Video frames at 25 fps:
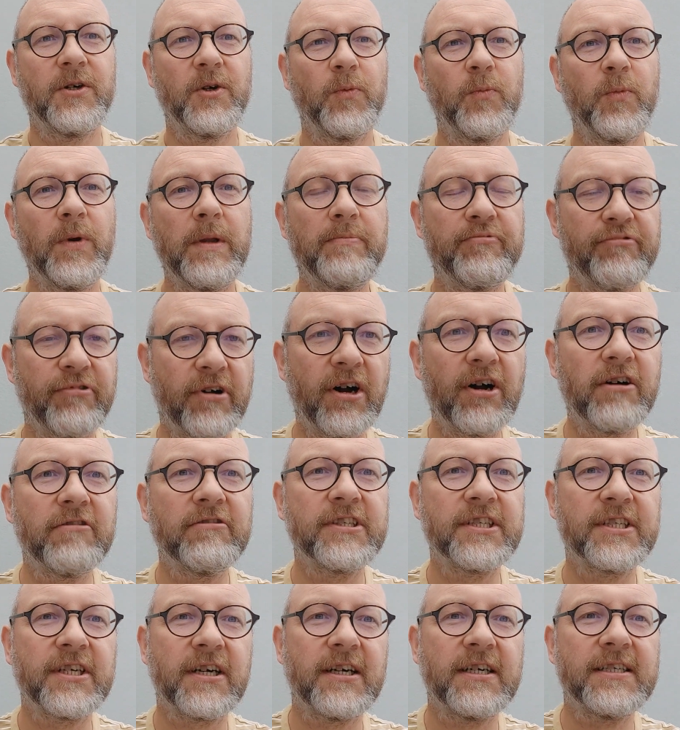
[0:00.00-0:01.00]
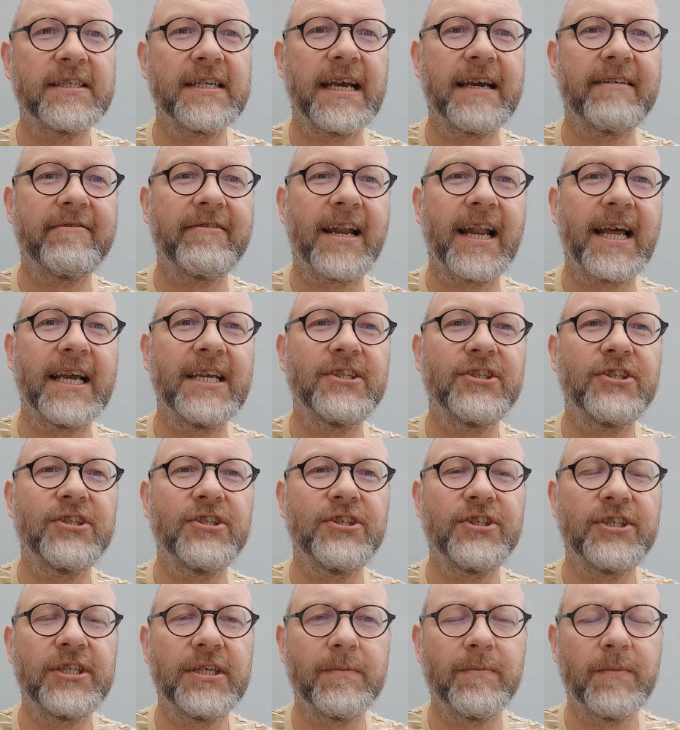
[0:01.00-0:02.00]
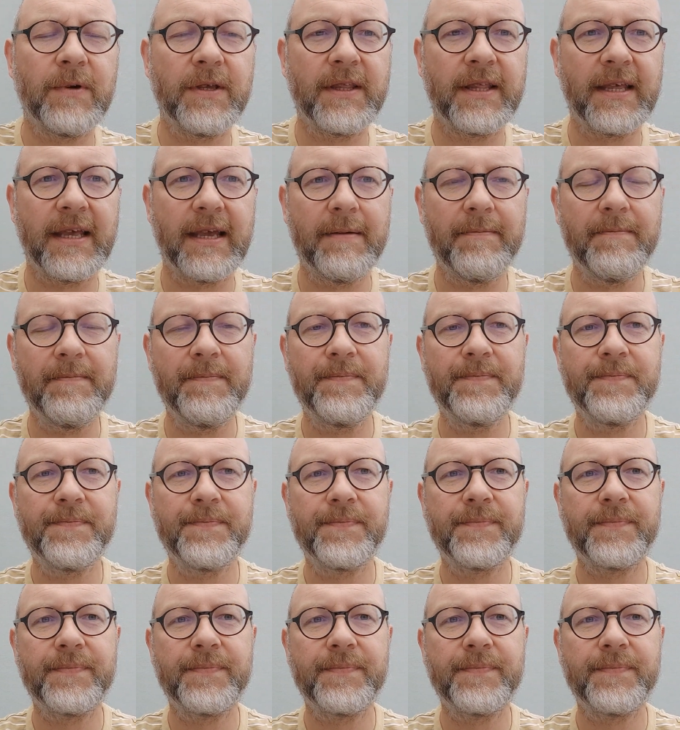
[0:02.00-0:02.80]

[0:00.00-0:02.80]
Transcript: We prioritise our relationship with him,